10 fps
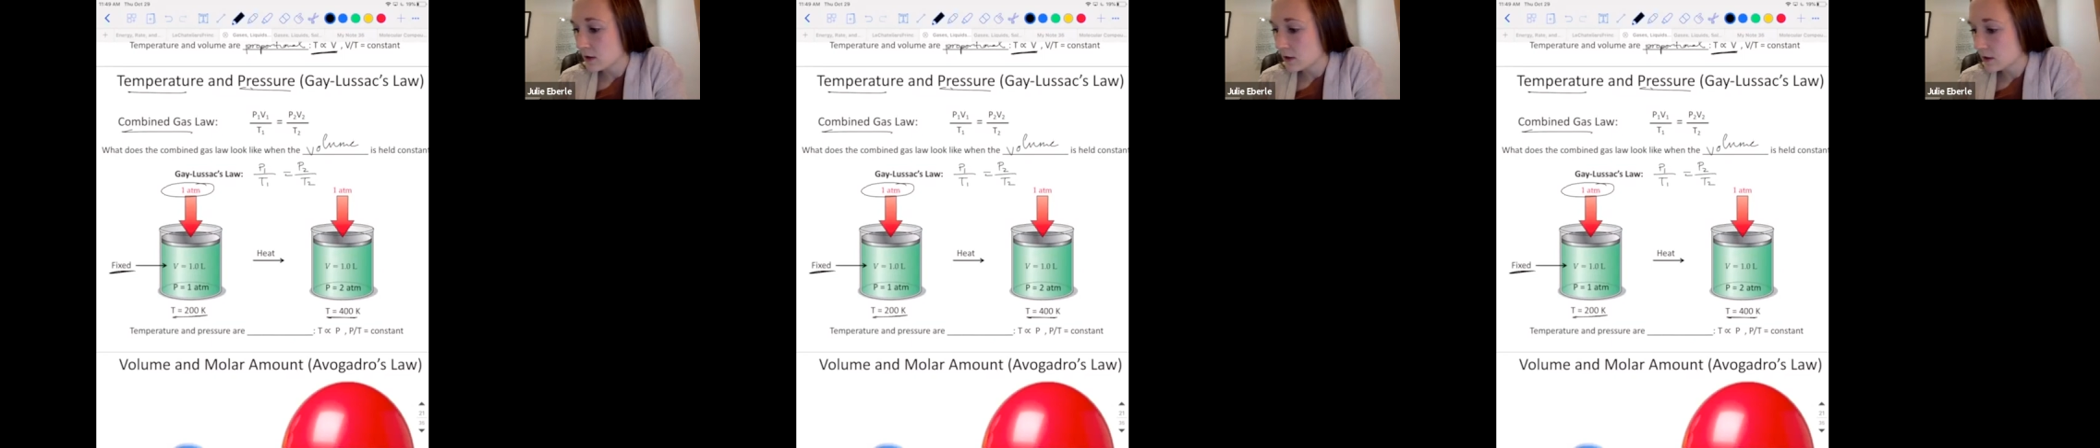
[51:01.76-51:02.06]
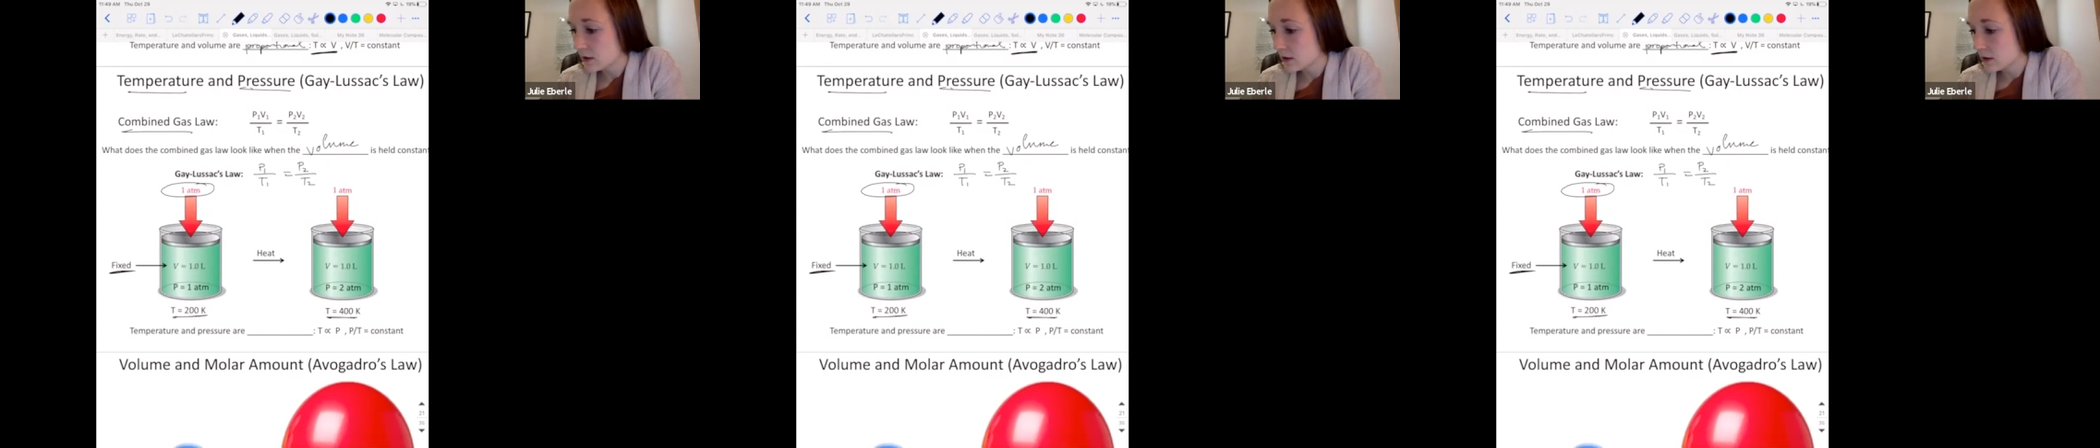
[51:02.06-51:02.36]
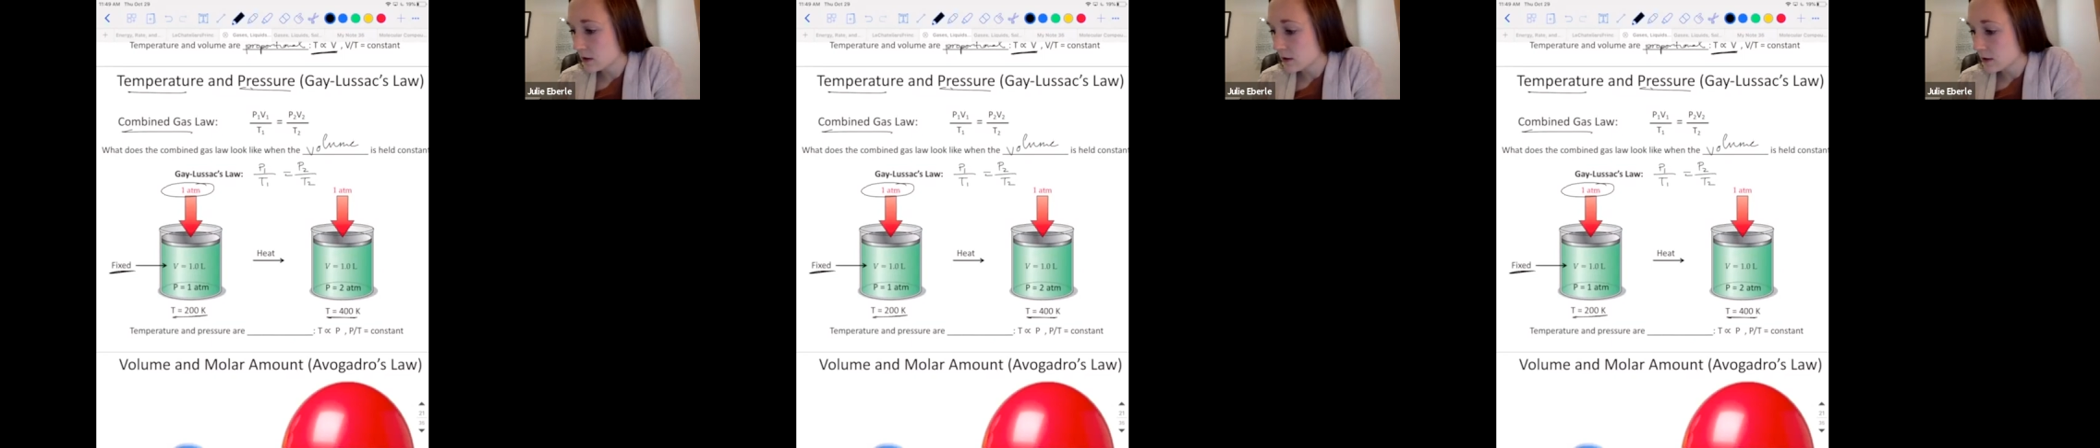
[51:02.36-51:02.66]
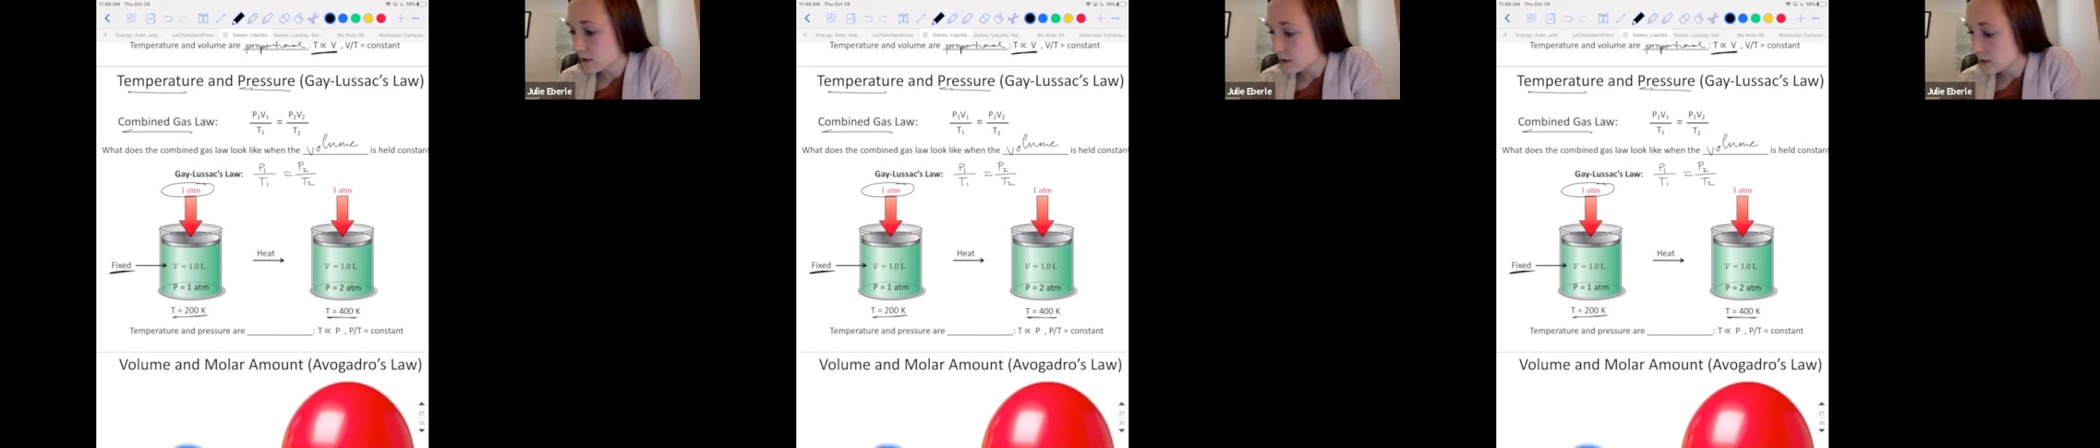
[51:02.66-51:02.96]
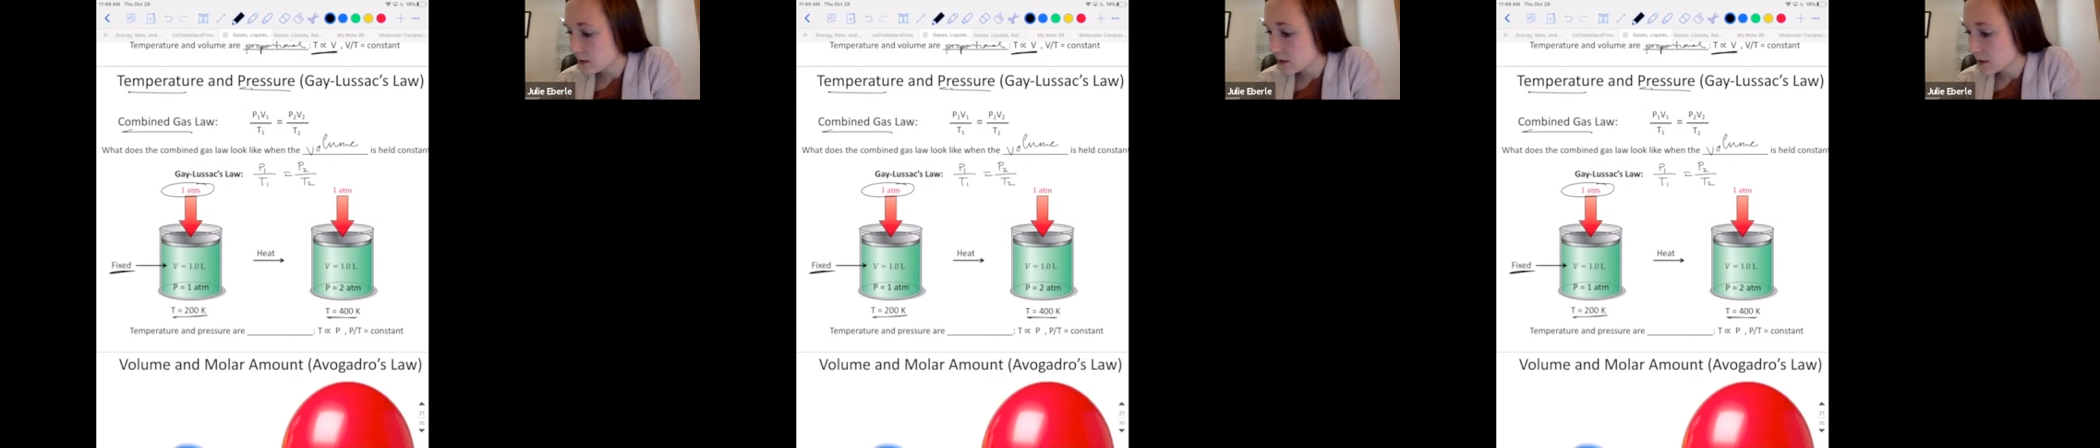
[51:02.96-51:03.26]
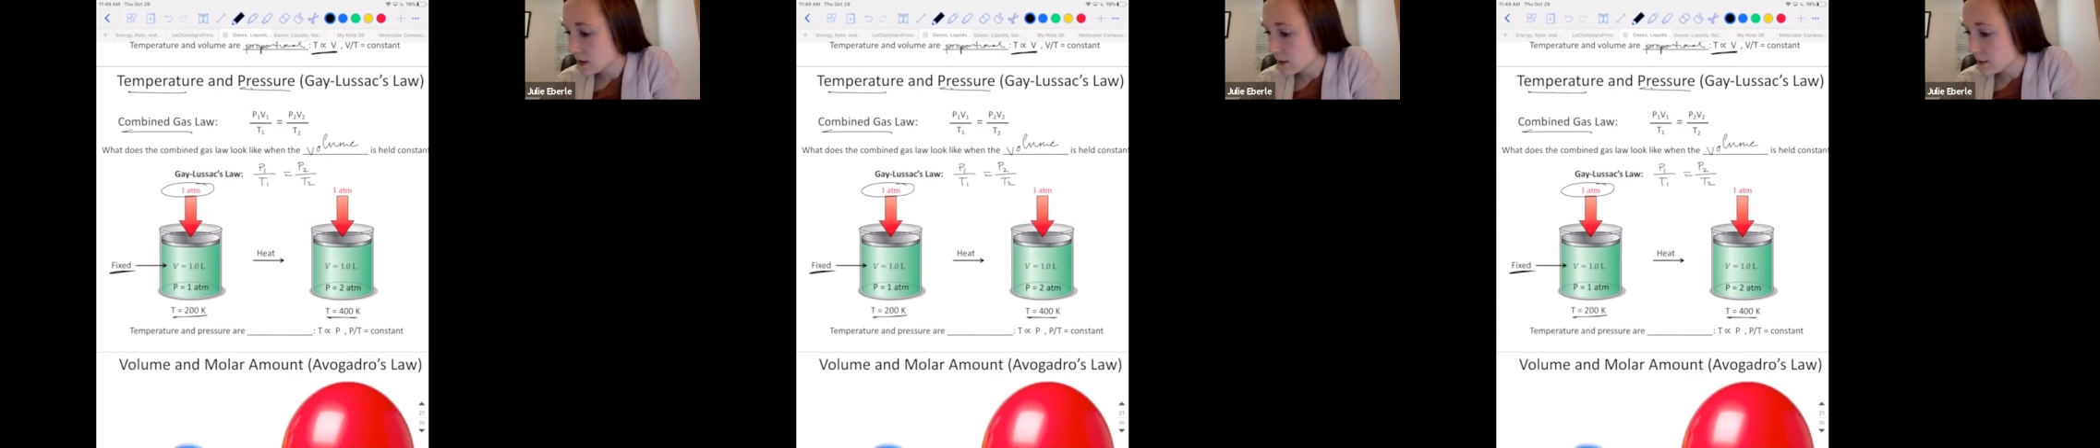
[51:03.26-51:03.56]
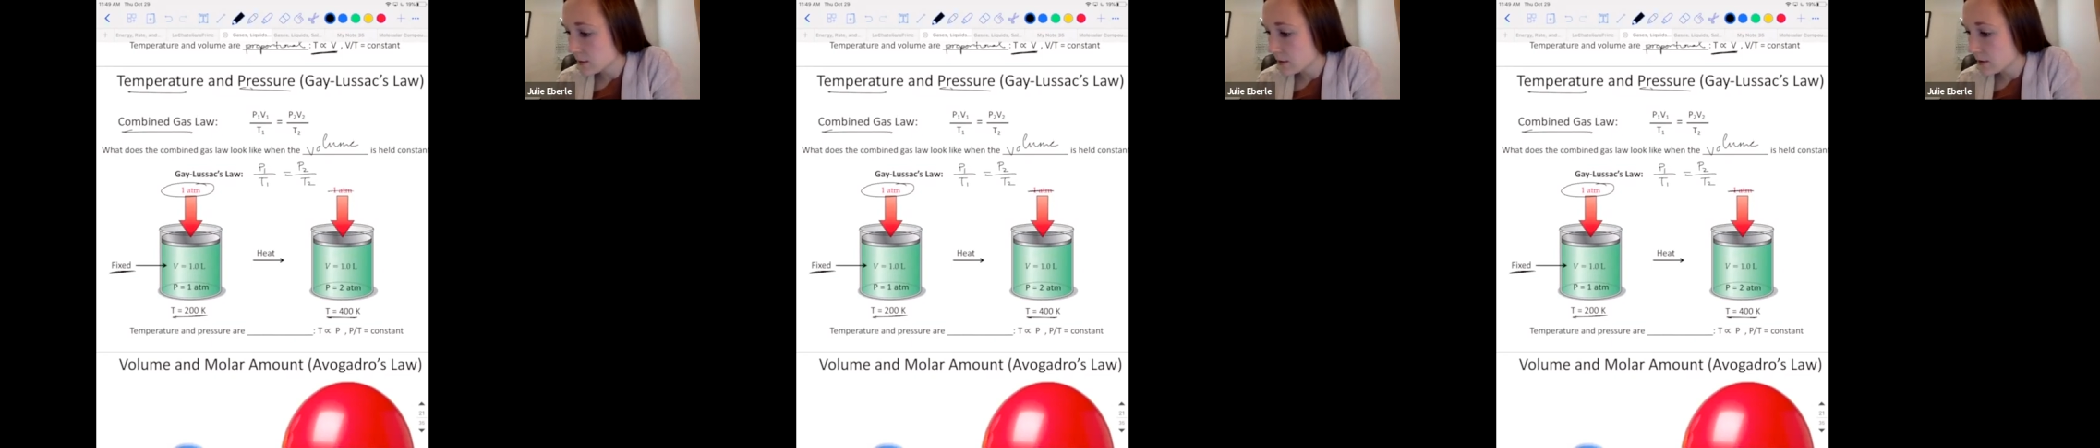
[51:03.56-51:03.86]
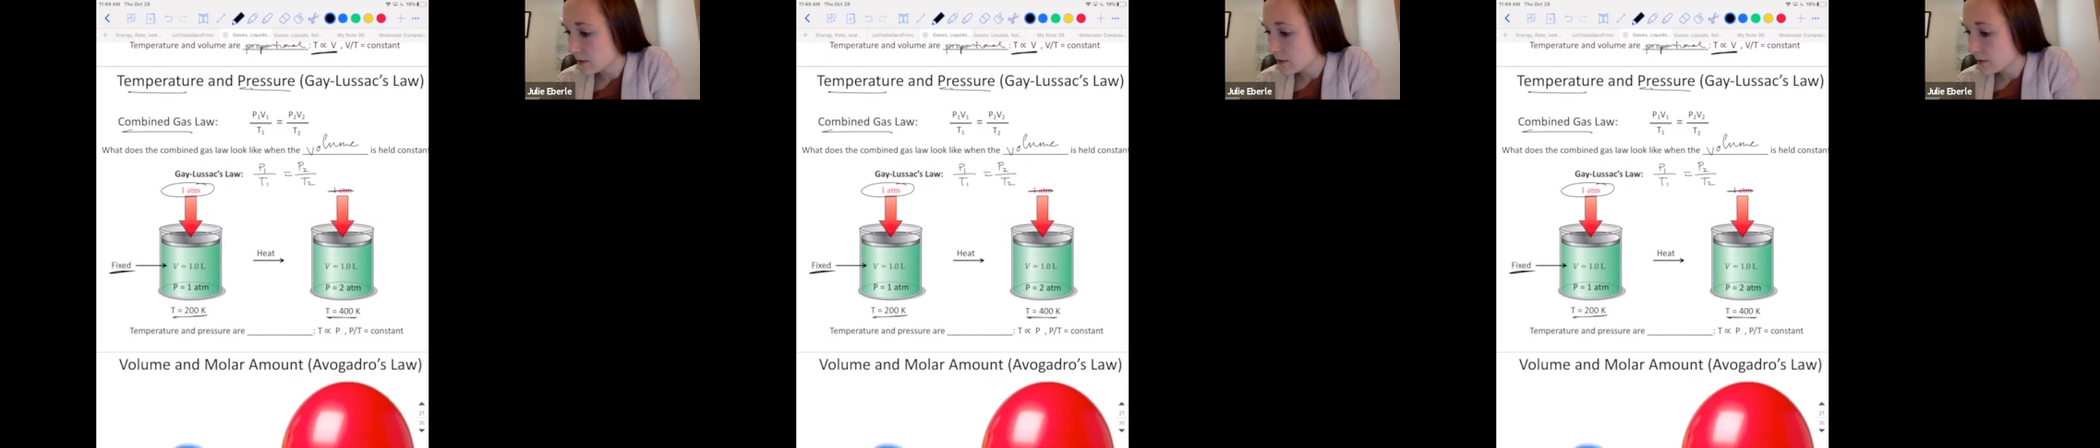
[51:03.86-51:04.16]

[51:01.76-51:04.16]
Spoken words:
This is a typo here.